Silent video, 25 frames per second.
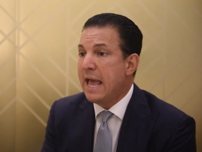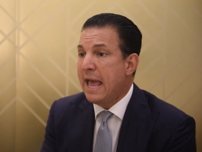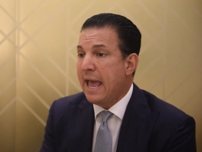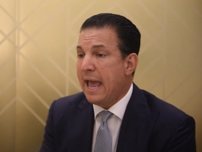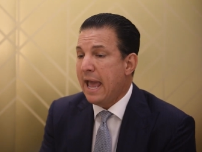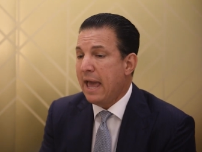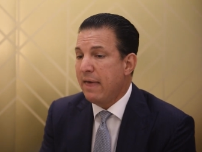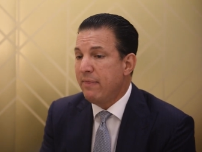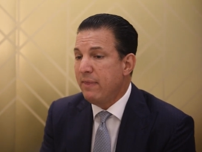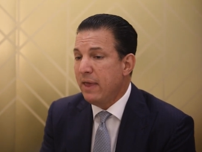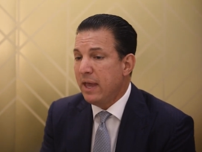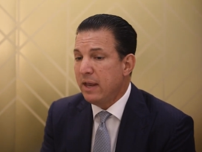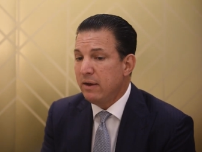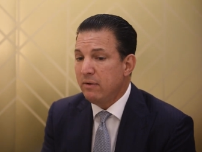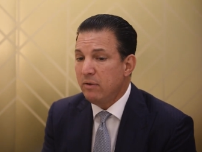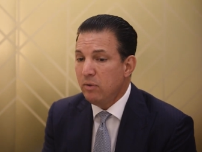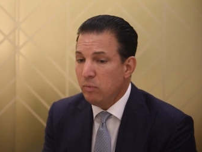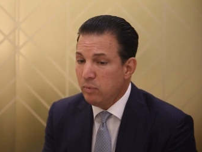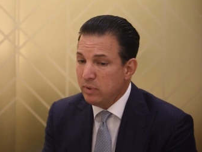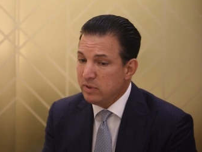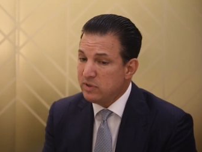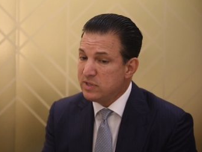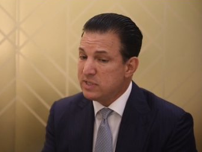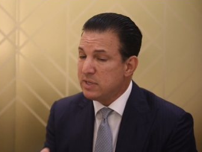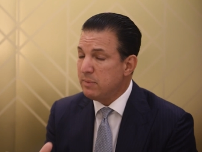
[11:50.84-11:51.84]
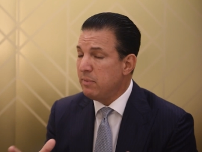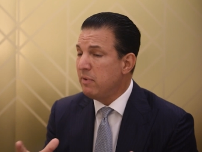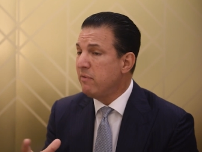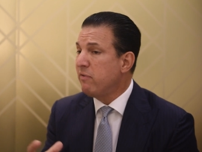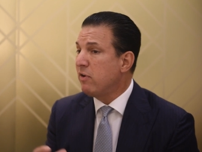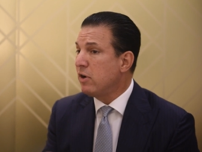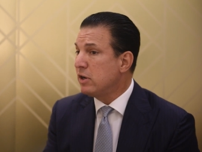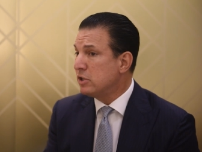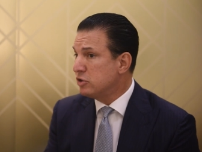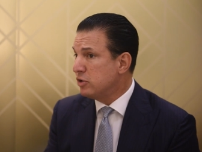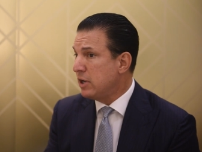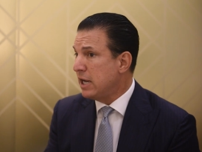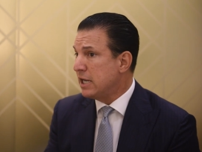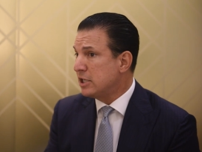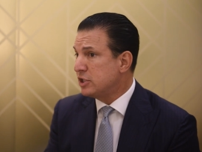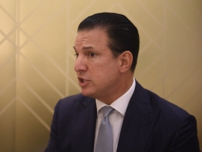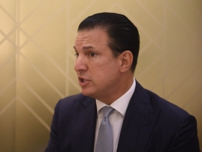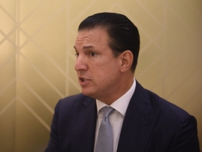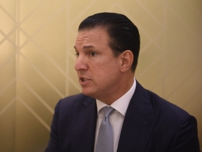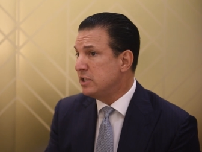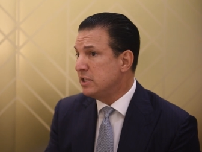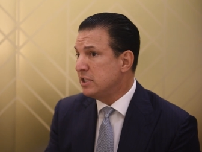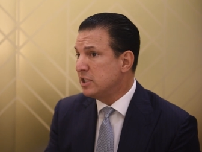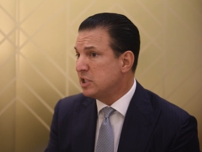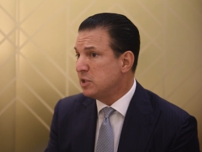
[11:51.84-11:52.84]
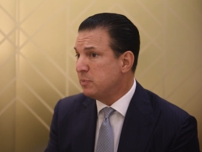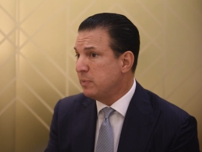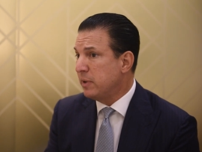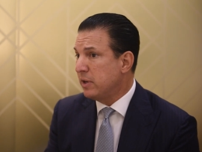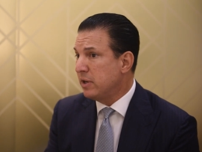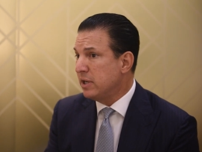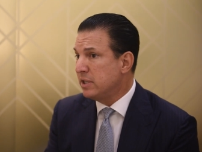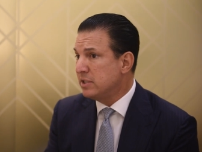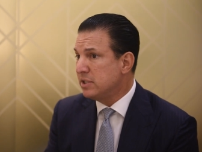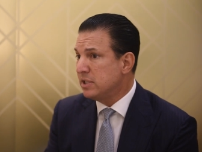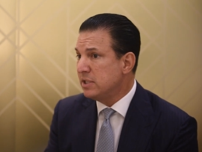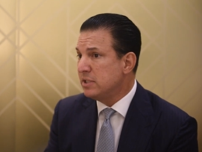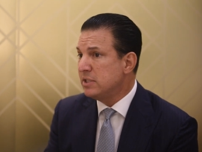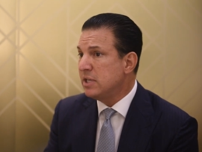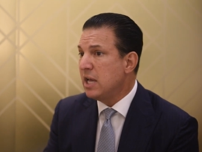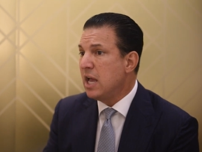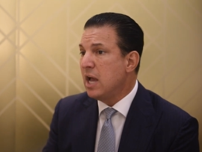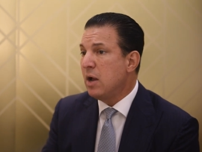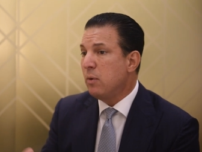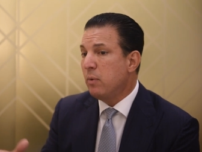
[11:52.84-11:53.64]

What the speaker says: And then with some of our attractions and experiences,